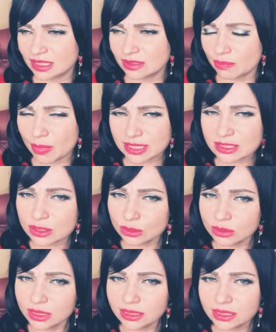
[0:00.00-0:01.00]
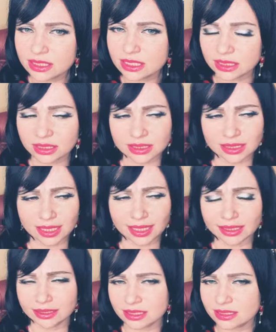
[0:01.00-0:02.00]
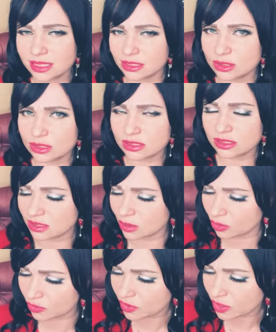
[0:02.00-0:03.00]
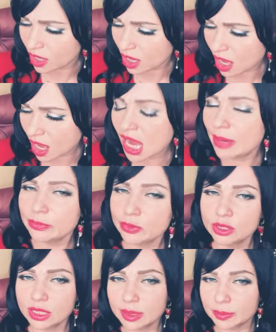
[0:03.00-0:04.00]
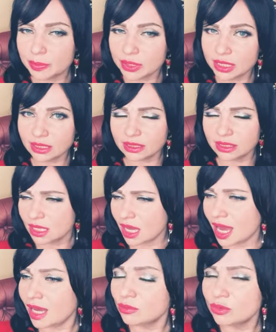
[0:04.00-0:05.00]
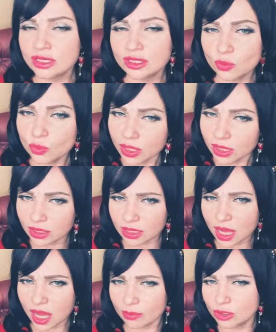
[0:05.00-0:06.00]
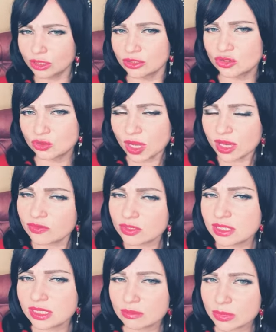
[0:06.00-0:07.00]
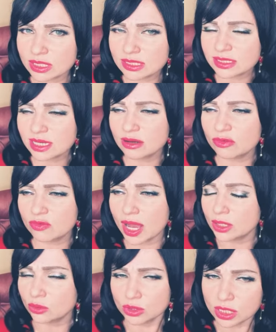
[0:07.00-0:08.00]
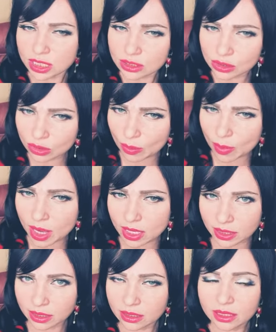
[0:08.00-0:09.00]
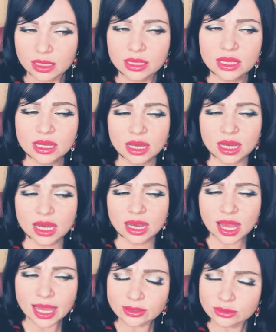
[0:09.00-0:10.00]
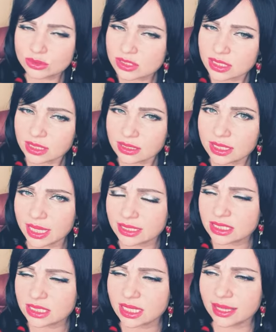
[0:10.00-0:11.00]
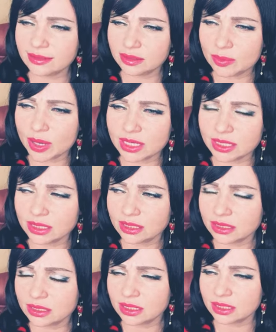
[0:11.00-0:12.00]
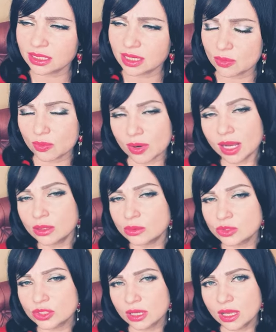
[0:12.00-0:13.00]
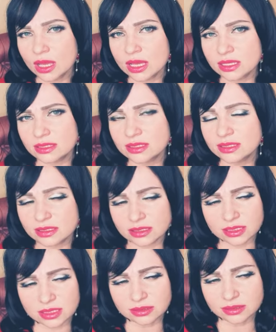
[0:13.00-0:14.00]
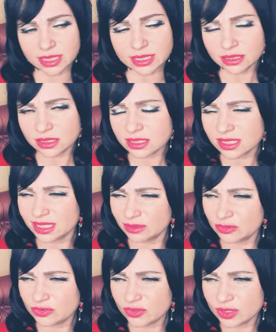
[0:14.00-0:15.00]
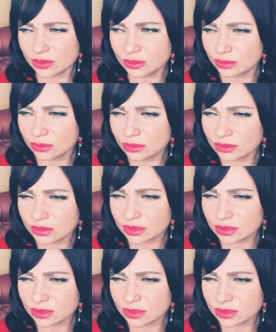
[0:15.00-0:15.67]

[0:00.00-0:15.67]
masculinity and sense of I'm gonna compete I'm gonna win. I'm gonna do everything myself. I don't need nobody. Uh, I don't think that anybody uh, around these ladies can feel